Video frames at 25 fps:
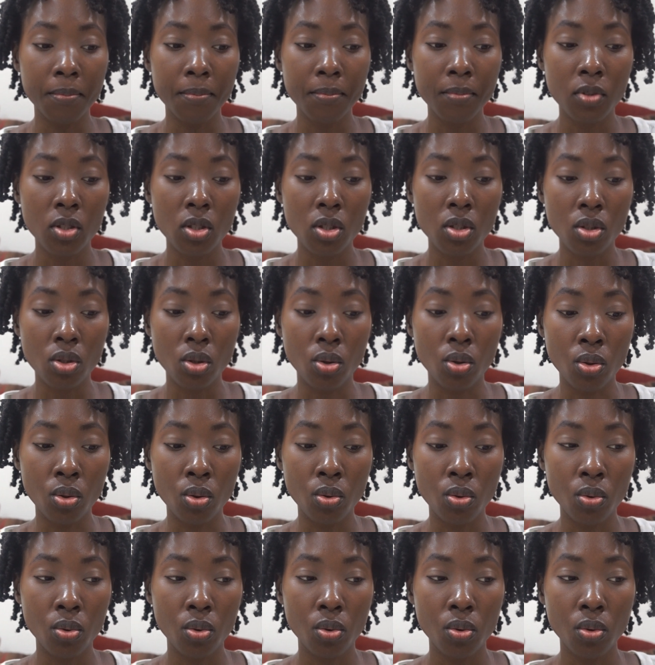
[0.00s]
So
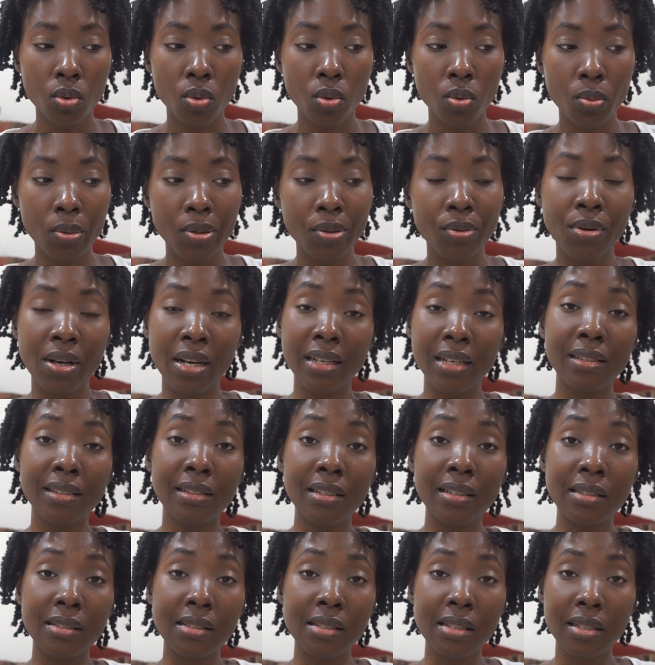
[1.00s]
we really
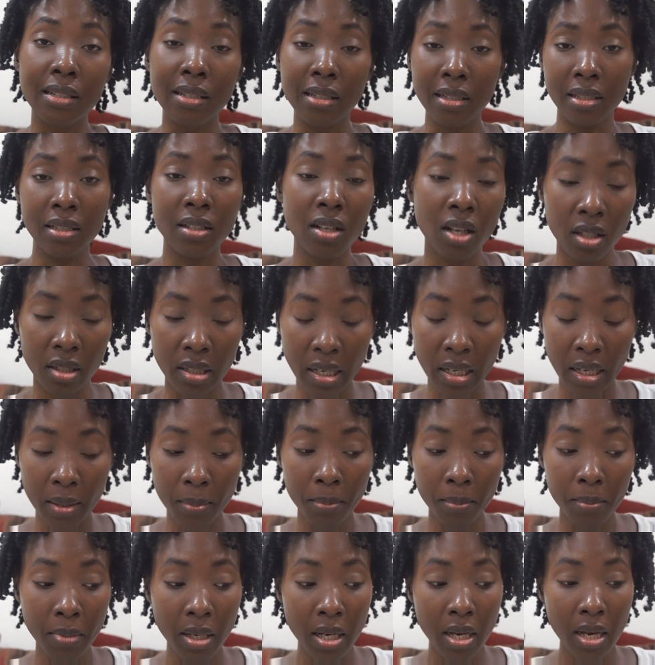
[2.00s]
need to lean on
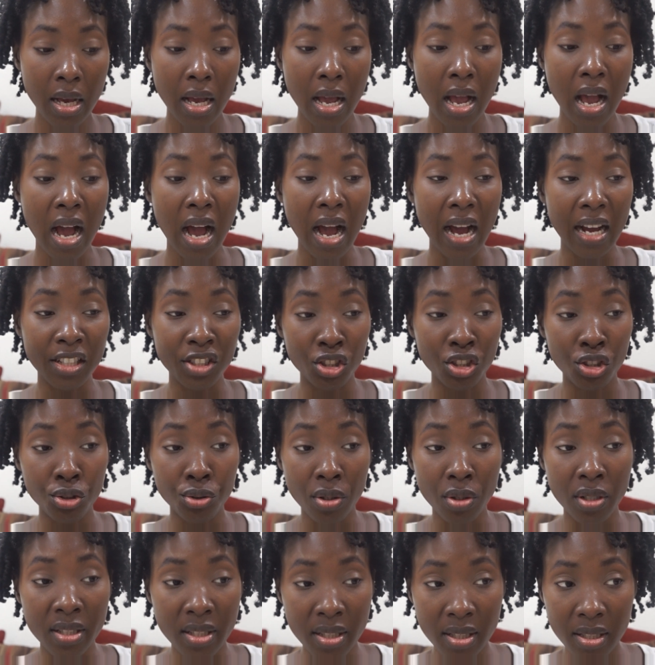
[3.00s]
him and
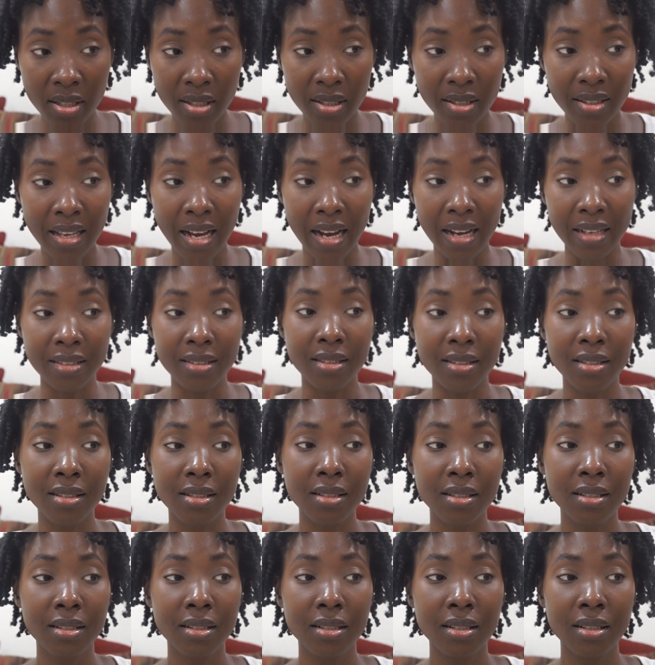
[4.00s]
trust that
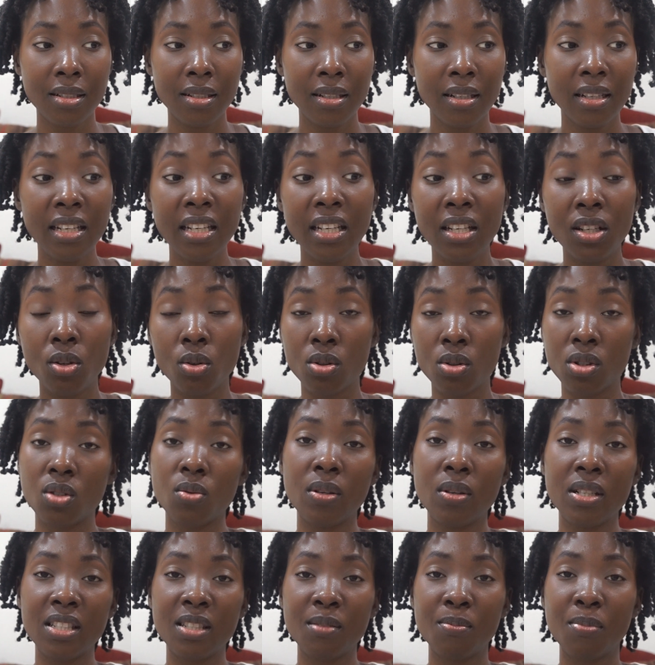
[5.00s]
he knows
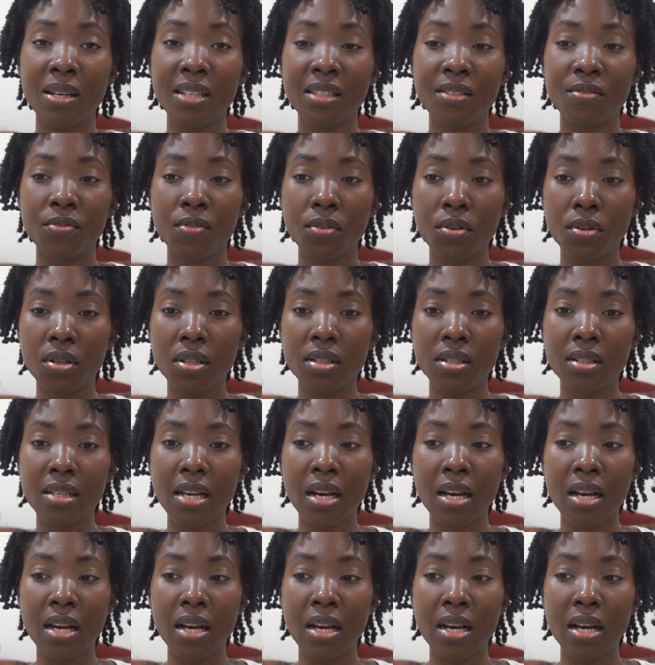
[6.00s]
what's best for us.